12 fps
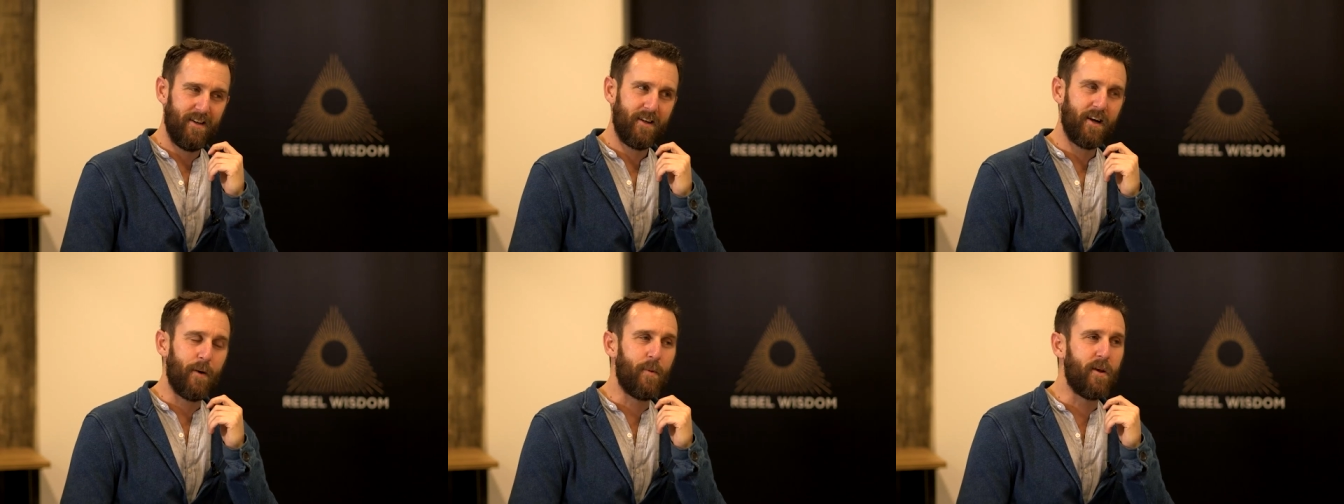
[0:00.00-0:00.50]

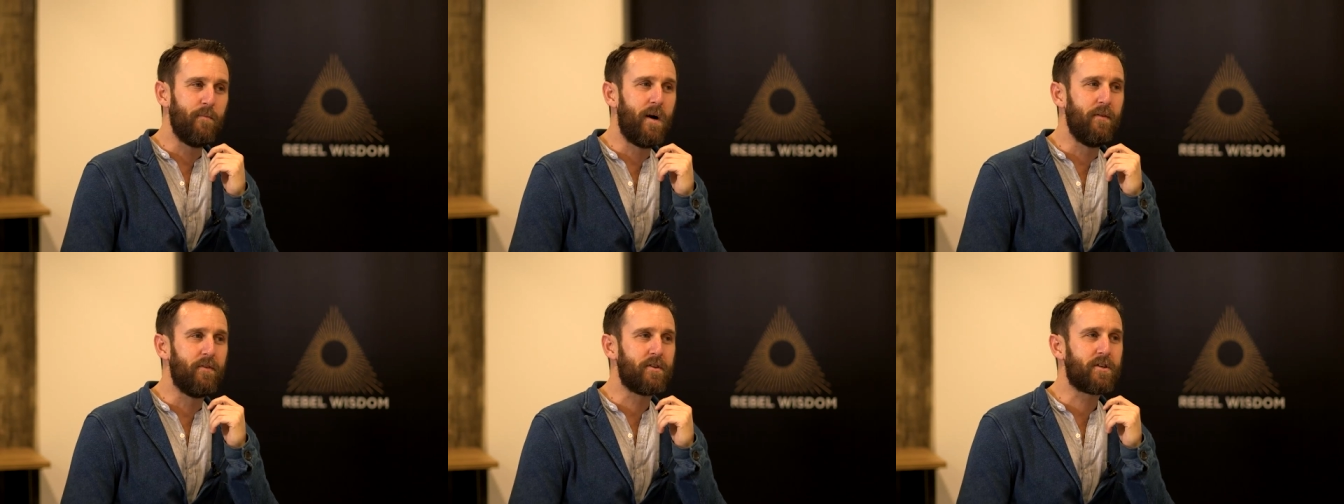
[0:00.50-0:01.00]
couple of
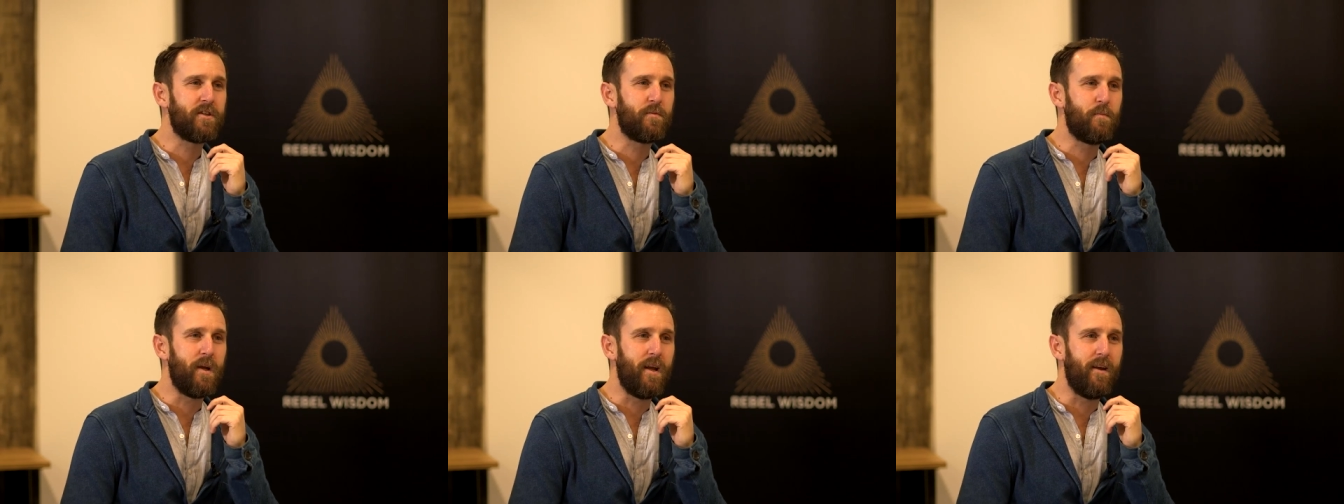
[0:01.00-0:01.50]
months has
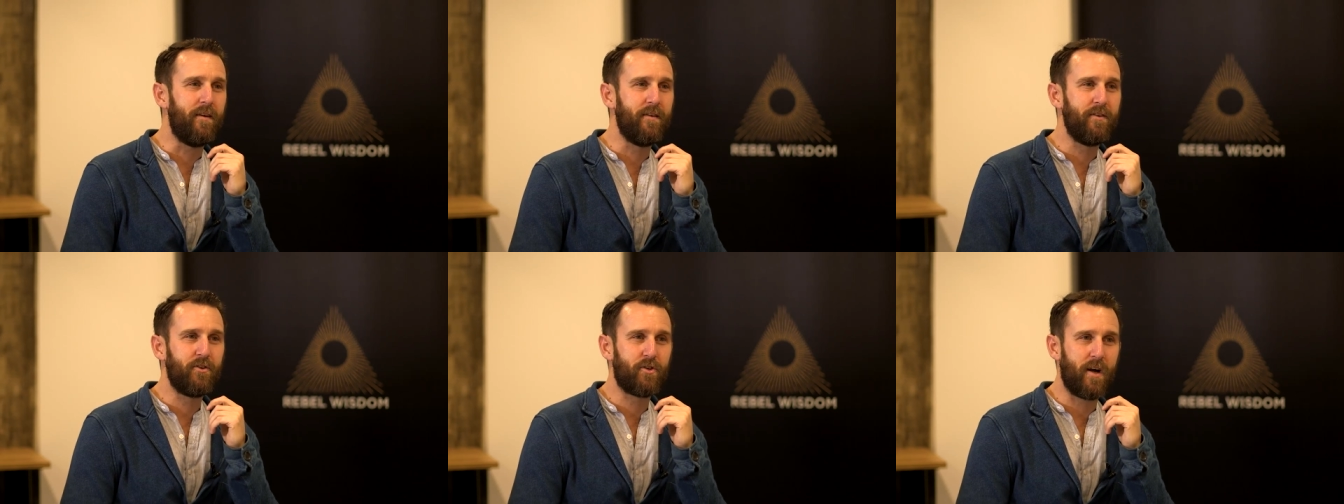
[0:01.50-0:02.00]
been
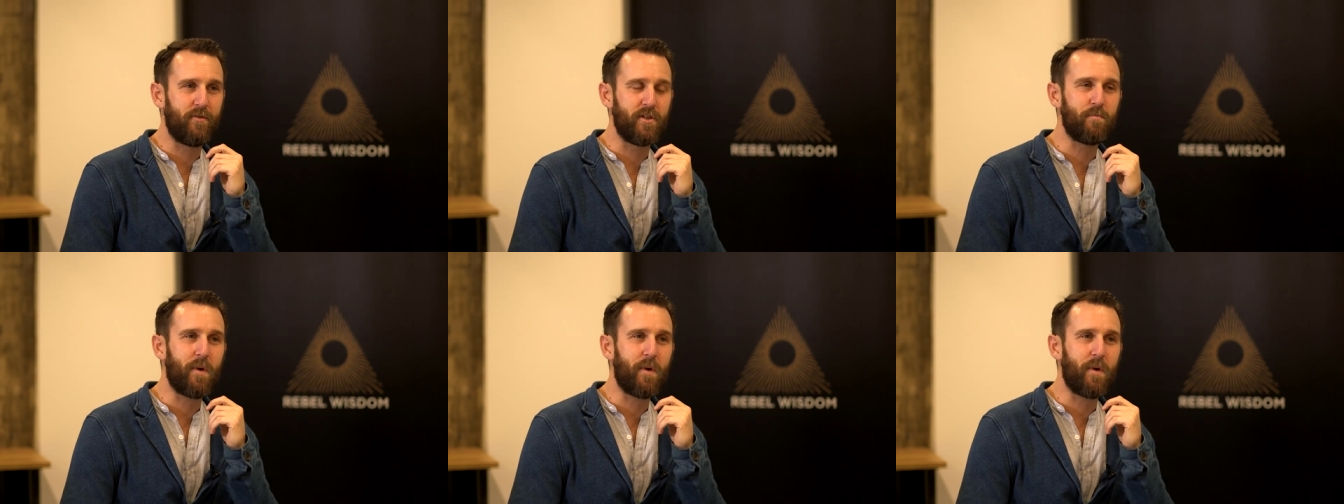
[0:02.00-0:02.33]
Travis